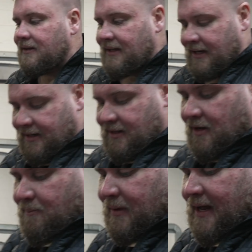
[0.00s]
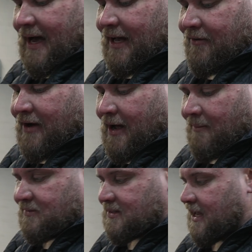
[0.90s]
like the banana
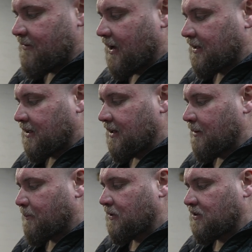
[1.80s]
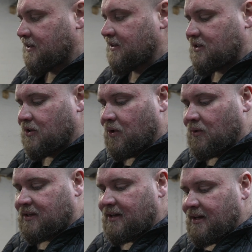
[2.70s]
arms, they've had the bushes
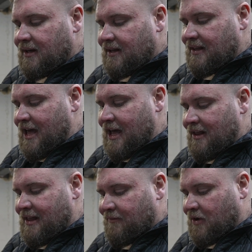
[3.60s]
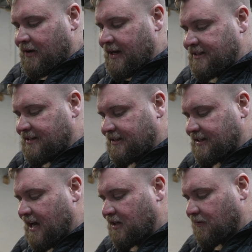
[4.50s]
installed. They've gone in
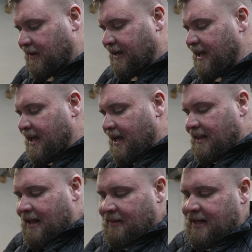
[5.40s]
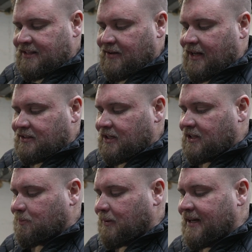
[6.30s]
successfully. Now these are actually
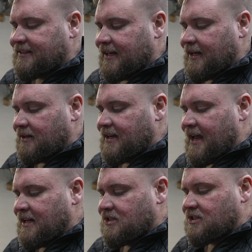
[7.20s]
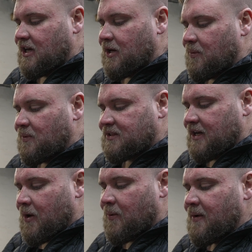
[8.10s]
split in two,
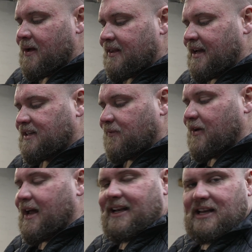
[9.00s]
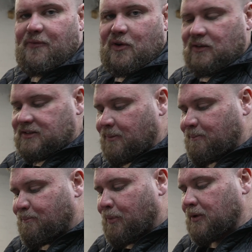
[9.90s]
so these are fairly difficult to
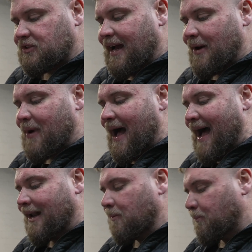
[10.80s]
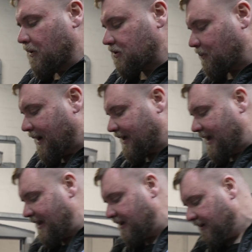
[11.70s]
push out and push back
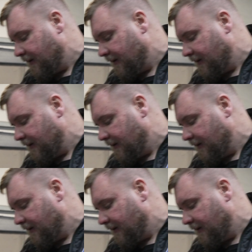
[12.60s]
in.